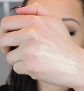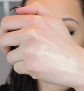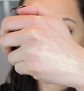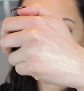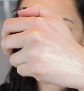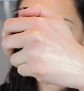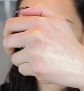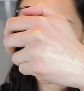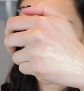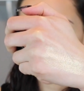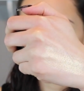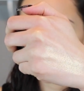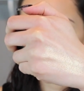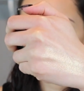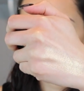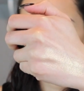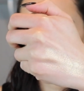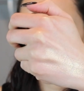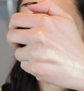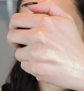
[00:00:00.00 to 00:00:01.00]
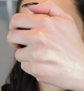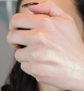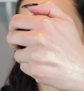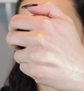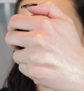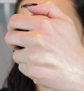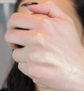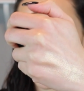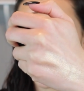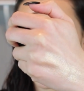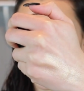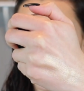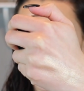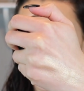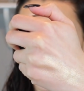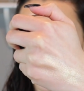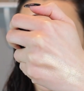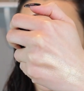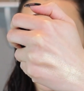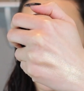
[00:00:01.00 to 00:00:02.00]
skin tone at least, and people
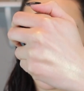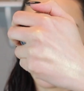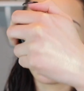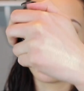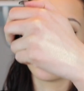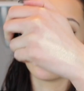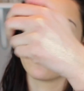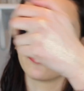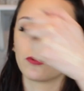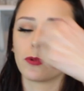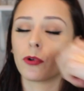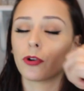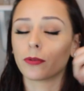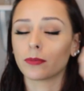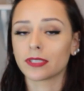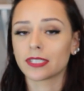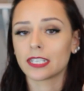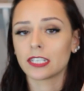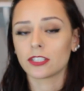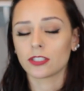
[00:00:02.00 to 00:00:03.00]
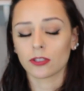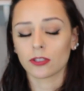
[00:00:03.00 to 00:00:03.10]
with more olive, warm skin